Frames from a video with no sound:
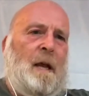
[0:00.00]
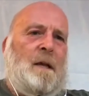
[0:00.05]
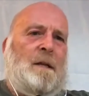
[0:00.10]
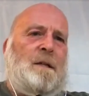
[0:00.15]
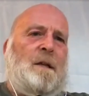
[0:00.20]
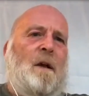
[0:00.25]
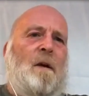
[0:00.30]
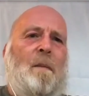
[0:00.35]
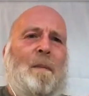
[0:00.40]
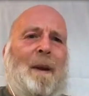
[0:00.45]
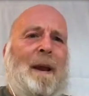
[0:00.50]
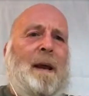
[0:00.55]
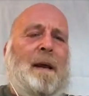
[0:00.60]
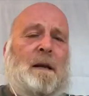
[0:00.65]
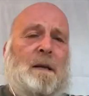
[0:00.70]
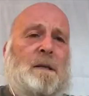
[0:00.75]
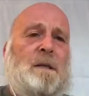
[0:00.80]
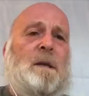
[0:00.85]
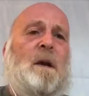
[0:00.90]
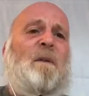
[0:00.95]
So a
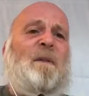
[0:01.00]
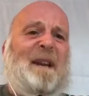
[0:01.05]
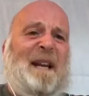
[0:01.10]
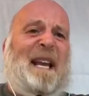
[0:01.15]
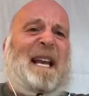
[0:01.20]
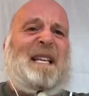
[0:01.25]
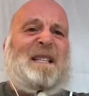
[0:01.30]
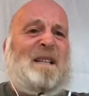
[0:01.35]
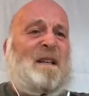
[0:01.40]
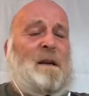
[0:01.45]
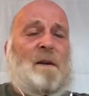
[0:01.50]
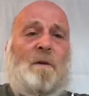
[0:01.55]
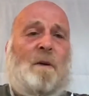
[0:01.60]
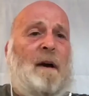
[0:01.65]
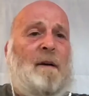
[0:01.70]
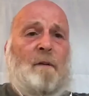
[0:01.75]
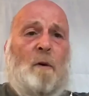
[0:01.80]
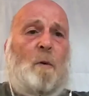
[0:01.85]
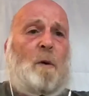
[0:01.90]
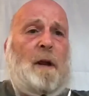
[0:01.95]
planning consultant isn't going to
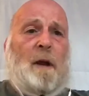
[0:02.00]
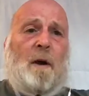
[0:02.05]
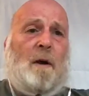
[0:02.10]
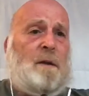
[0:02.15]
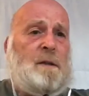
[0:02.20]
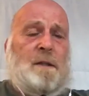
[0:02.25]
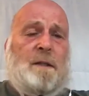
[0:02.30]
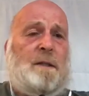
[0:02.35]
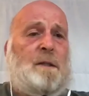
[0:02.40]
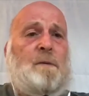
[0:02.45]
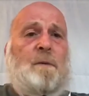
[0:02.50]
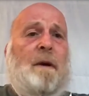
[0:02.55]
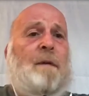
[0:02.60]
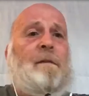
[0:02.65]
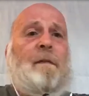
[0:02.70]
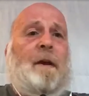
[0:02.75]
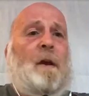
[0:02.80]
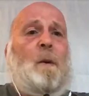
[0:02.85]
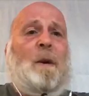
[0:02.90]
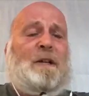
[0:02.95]
have all the answers to
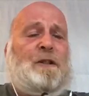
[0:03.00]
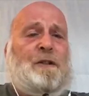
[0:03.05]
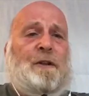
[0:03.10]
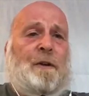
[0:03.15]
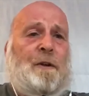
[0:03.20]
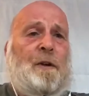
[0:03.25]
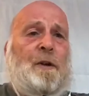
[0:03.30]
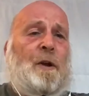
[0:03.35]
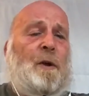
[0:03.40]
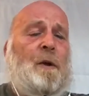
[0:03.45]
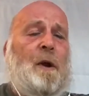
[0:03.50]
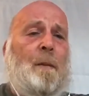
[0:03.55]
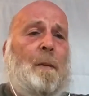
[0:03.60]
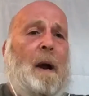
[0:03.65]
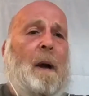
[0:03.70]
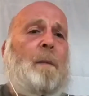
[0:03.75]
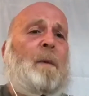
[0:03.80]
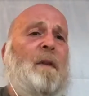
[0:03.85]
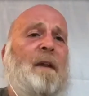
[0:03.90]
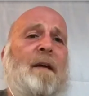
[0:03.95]
every question that you come
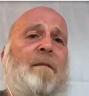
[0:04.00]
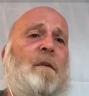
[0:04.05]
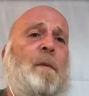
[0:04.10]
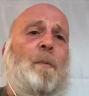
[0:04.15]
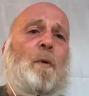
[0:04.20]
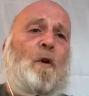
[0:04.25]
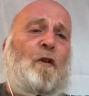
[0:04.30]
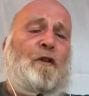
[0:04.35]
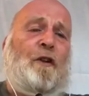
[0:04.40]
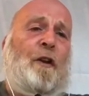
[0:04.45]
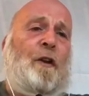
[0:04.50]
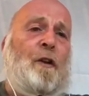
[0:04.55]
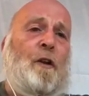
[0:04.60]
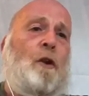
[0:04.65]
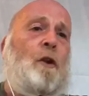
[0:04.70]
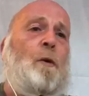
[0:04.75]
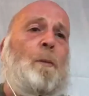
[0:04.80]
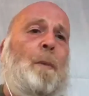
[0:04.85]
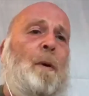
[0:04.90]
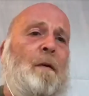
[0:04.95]
up with, every project
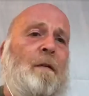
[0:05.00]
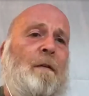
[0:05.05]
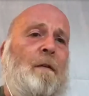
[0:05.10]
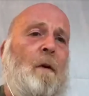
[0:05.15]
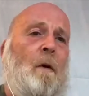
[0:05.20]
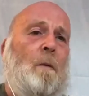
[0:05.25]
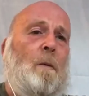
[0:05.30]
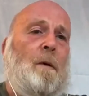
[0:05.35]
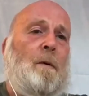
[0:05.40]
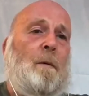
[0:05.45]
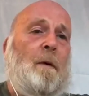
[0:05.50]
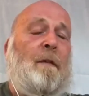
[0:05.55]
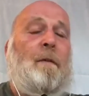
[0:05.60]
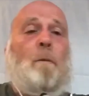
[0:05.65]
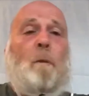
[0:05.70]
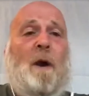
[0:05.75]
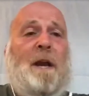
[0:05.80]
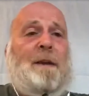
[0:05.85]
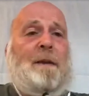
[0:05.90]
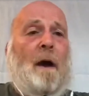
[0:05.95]
you put forward with.
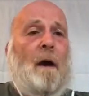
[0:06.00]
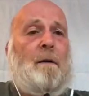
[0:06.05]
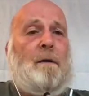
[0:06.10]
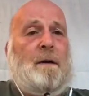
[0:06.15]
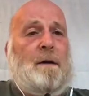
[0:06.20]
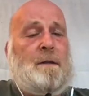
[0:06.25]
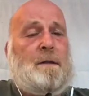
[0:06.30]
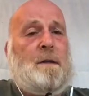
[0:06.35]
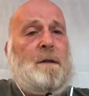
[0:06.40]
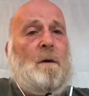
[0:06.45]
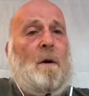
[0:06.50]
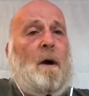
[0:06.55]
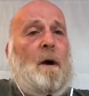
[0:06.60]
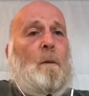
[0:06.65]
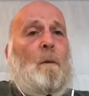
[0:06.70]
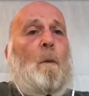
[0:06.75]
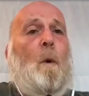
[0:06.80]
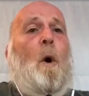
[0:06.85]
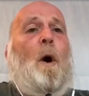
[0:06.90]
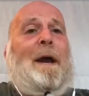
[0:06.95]
We don't, as got
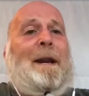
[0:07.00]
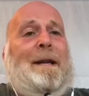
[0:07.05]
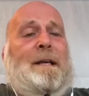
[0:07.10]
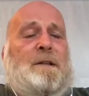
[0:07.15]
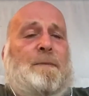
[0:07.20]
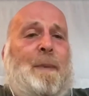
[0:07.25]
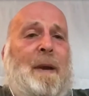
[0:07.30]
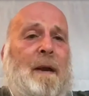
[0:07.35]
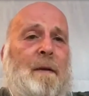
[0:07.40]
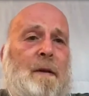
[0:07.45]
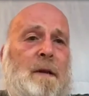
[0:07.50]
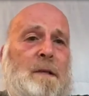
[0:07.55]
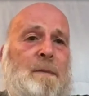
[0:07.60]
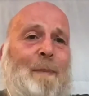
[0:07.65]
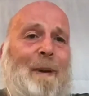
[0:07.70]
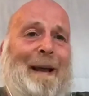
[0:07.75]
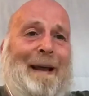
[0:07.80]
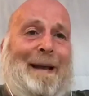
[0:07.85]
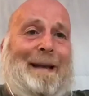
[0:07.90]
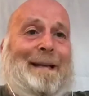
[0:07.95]
a wide experience
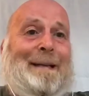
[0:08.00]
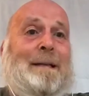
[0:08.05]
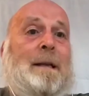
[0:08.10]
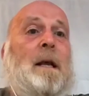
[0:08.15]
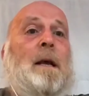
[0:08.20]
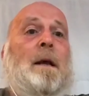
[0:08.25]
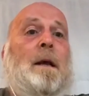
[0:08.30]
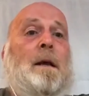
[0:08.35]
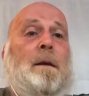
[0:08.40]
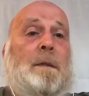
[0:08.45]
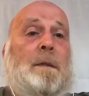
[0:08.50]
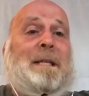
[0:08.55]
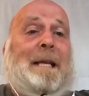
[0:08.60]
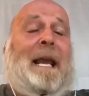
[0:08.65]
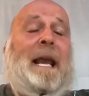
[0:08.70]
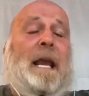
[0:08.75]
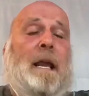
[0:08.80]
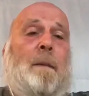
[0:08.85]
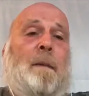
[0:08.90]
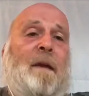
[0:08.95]
planning
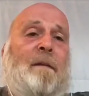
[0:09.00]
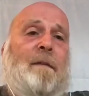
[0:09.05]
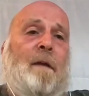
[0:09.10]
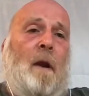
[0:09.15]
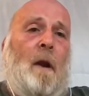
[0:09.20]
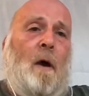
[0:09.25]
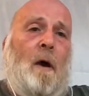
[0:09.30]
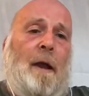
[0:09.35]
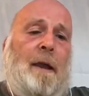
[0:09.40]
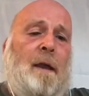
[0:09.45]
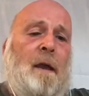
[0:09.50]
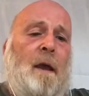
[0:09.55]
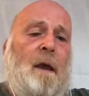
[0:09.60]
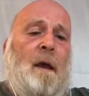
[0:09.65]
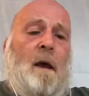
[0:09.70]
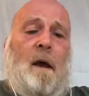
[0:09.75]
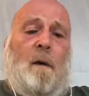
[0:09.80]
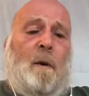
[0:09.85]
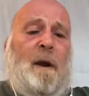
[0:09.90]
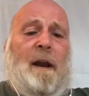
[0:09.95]
team, if you like,
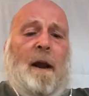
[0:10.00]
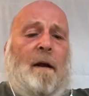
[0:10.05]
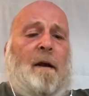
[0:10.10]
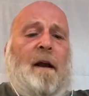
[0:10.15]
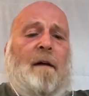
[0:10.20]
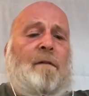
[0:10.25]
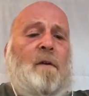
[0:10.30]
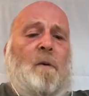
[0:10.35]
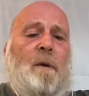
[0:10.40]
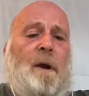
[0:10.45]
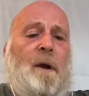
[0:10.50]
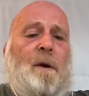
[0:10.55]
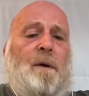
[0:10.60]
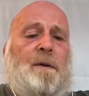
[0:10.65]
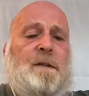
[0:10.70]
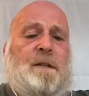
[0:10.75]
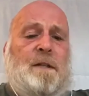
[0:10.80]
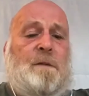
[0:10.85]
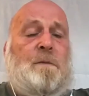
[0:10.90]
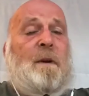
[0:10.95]
we don't have all the
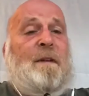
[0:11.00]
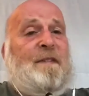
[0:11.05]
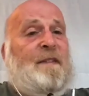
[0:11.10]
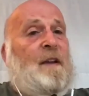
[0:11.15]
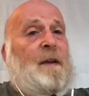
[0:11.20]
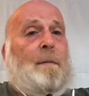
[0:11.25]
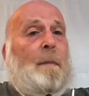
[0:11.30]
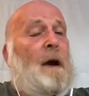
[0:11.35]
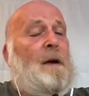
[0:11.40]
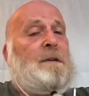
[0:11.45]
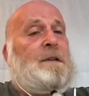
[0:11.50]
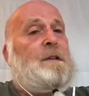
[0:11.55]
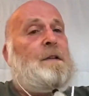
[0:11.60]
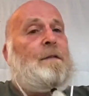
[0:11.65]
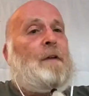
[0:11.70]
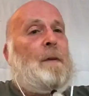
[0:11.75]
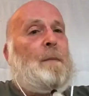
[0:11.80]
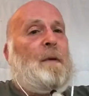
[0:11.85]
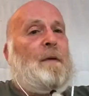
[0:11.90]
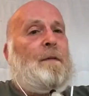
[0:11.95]
answers. We've seen most
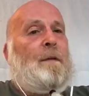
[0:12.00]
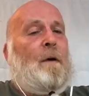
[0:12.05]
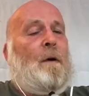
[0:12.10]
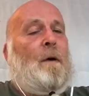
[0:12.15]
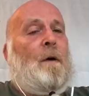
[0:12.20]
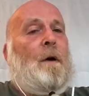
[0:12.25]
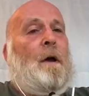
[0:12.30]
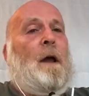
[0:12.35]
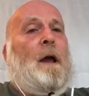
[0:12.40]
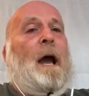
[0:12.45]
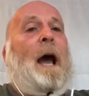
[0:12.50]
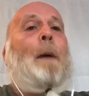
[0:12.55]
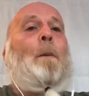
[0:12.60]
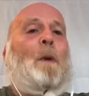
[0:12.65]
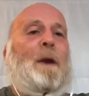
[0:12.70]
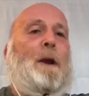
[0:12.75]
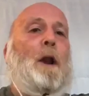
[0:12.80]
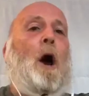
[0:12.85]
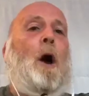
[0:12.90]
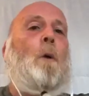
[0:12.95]
of it before, and
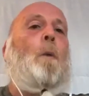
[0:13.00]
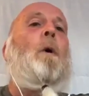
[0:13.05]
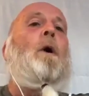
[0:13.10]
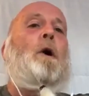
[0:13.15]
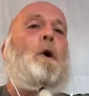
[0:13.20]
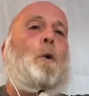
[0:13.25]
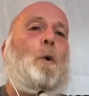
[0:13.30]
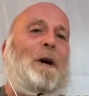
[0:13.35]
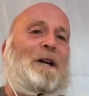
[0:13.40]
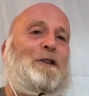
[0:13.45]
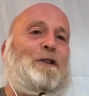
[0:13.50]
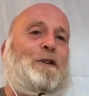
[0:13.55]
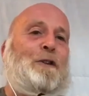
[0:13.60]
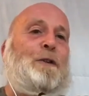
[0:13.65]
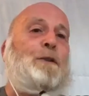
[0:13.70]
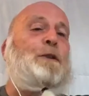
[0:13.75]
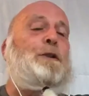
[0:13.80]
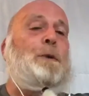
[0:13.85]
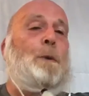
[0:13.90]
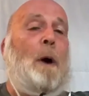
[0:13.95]
we know what
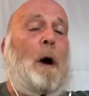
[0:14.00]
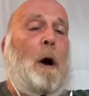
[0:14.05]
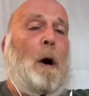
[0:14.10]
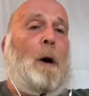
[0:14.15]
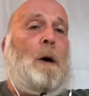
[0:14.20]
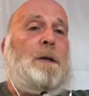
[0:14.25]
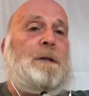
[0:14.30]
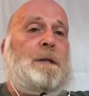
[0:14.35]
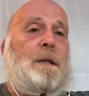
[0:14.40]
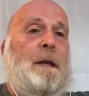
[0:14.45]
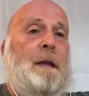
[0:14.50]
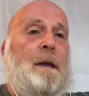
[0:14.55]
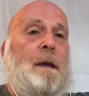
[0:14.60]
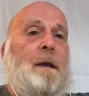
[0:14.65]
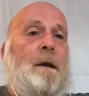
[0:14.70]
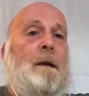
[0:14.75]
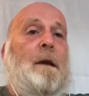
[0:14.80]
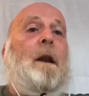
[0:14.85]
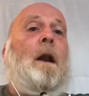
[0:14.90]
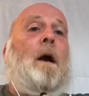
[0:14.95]
questions to ask,
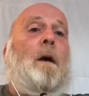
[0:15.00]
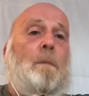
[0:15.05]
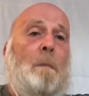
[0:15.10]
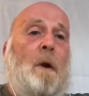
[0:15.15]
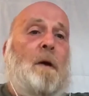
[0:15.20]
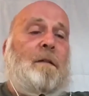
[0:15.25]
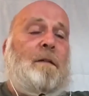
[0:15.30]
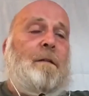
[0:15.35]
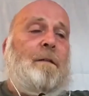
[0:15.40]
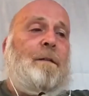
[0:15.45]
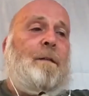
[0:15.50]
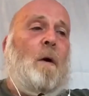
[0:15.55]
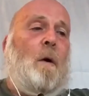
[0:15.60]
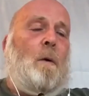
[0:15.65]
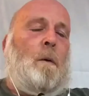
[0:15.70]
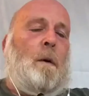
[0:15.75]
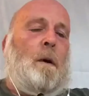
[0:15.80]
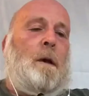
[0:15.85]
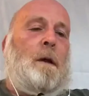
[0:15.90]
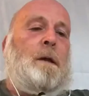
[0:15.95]
moving
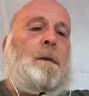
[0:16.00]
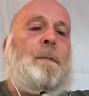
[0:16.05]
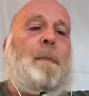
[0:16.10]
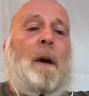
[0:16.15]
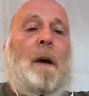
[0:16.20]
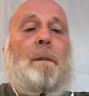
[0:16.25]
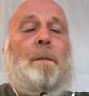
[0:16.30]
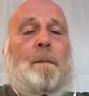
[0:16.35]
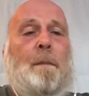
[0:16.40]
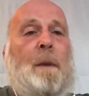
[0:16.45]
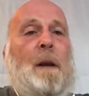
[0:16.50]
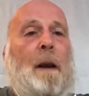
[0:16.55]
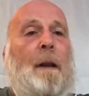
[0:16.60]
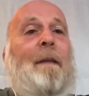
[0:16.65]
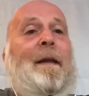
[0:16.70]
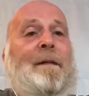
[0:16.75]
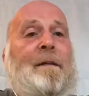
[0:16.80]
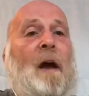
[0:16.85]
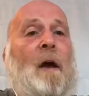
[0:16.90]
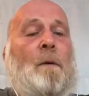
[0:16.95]
forward, but
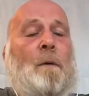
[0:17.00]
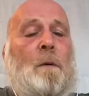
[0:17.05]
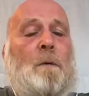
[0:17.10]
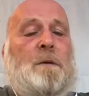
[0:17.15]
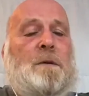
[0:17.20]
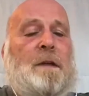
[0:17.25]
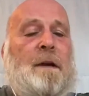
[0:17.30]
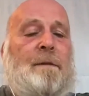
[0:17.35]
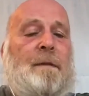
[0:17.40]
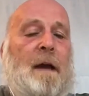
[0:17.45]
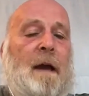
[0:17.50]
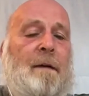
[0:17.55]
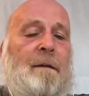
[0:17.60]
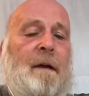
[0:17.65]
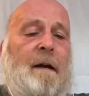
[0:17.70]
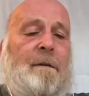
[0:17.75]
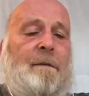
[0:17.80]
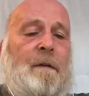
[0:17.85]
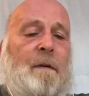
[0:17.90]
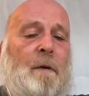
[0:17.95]
they don't always have
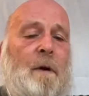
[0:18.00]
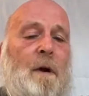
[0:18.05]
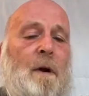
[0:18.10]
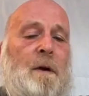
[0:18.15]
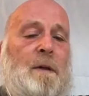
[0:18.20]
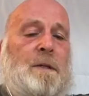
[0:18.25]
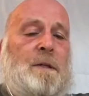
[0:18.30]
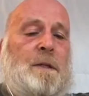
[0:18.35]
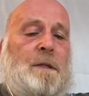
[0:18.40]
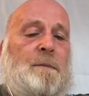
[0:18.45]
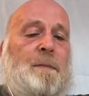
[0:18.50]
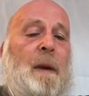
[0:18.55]
the right answers.